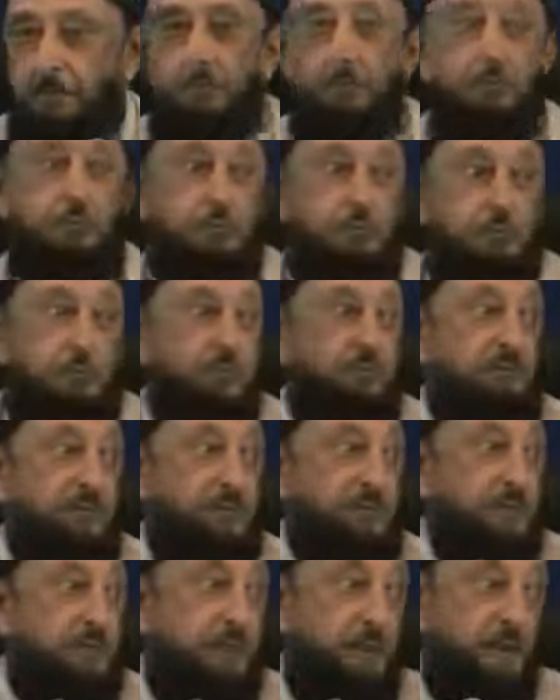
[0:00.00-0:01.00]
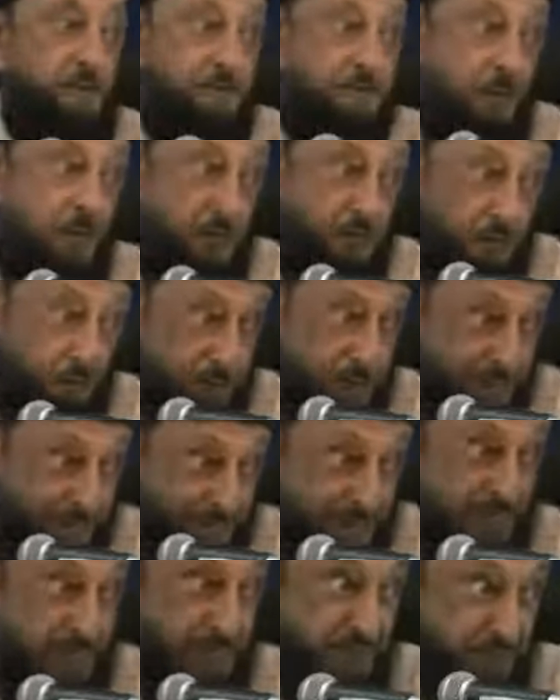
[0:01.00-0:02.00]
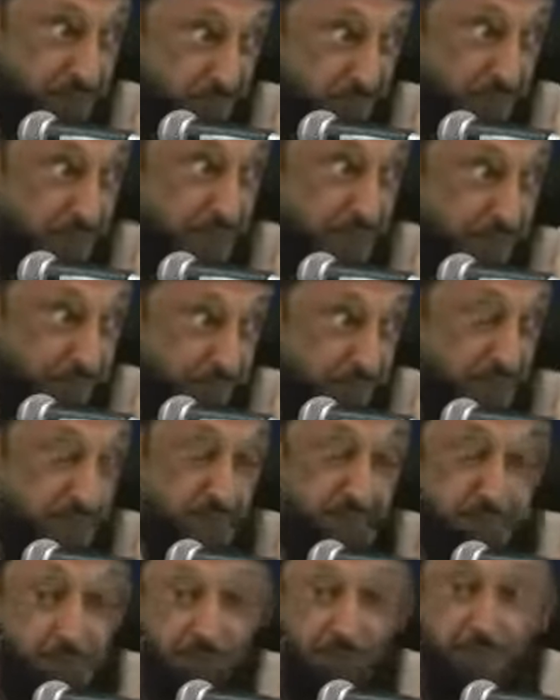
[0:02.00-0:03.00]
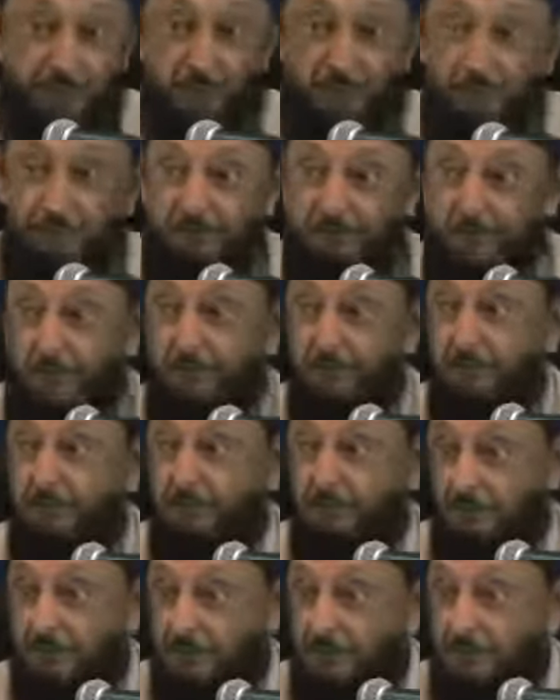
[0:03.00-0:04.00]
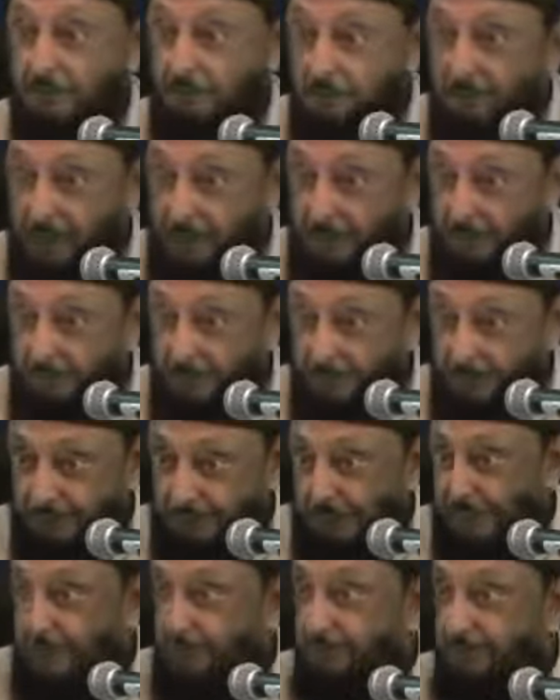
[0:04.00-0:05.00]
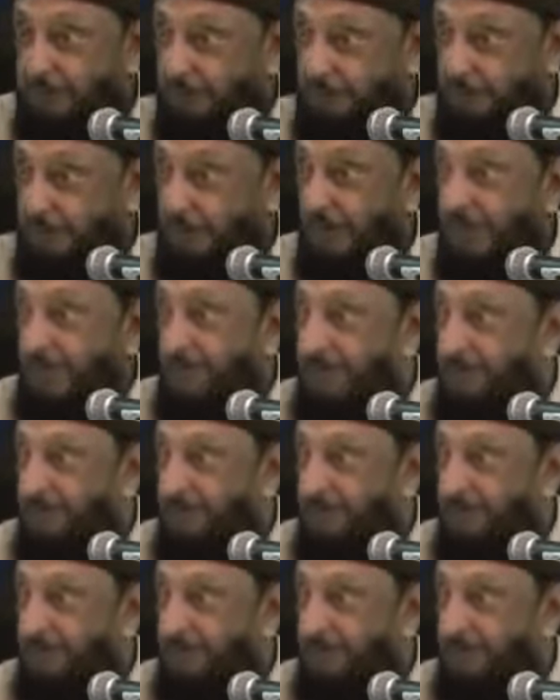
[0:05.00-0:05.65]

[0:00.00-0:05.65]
And those who defend it have not even studied sufficient political science to understand its genesis, its